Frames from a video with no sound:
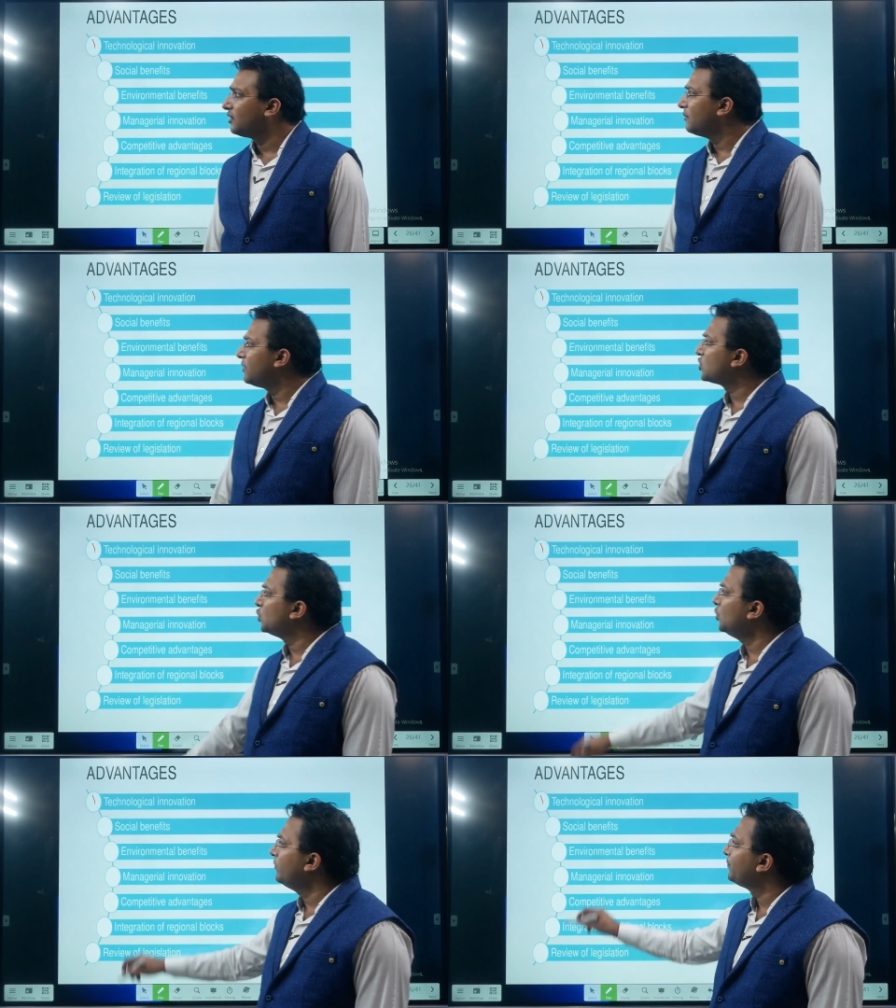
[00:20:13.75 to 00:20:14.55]
Number
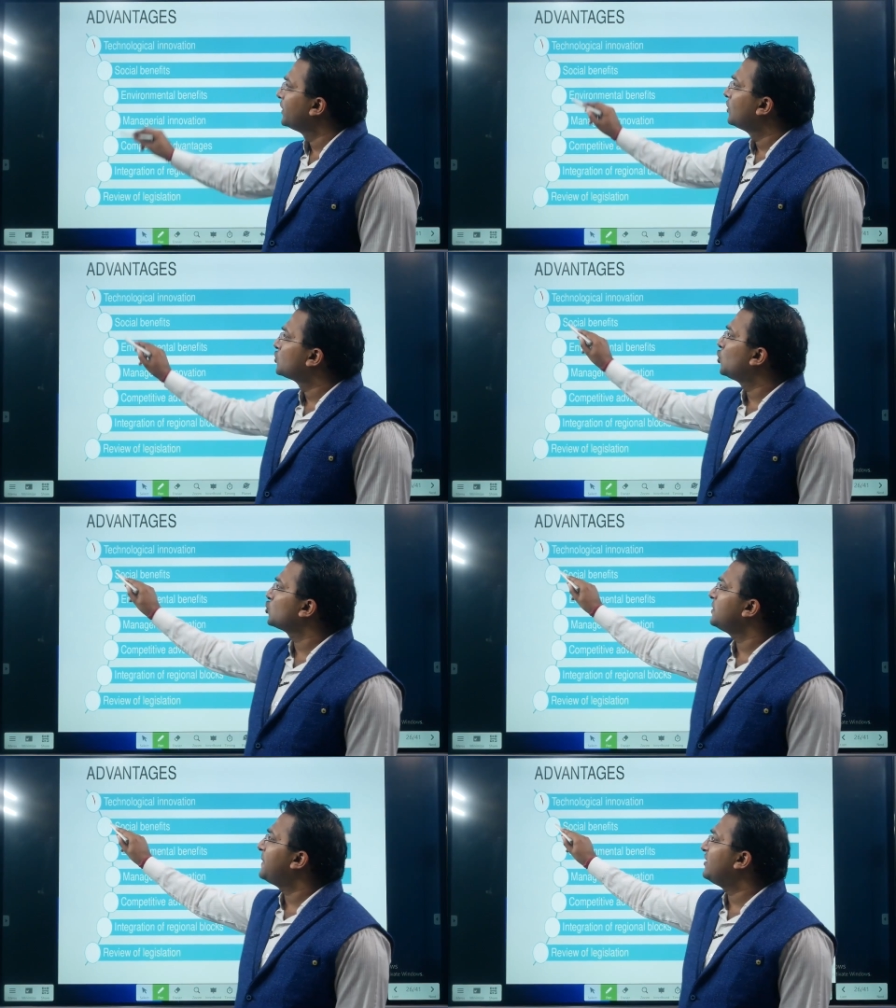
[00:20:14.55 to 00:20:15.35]
two,
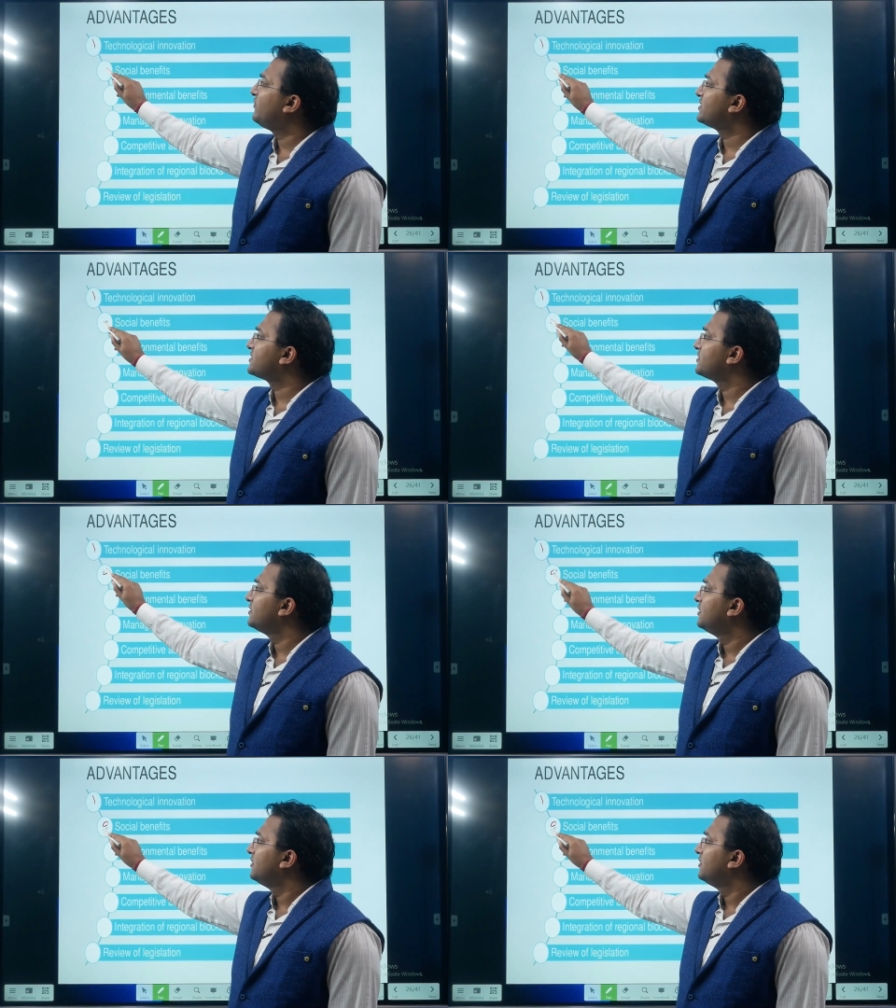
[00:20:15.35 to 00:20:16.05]
social benefits.